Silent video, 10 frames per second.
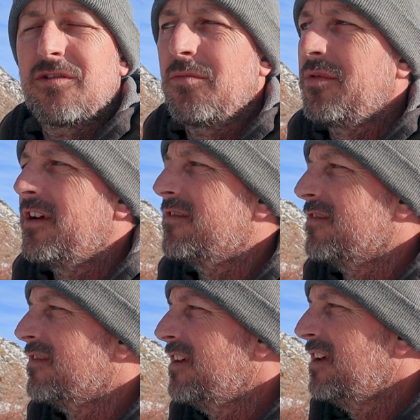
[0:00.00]
little
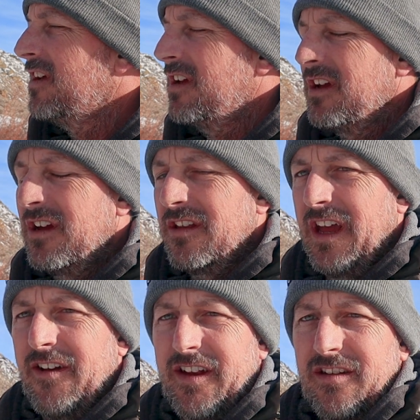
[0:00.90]
places.
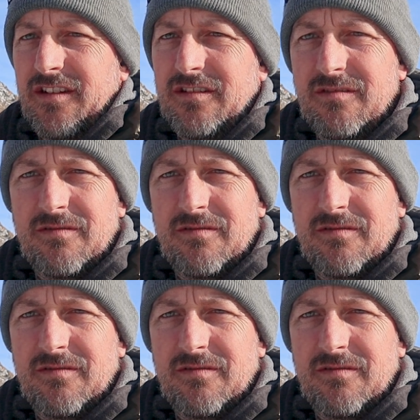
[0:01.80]
They have like the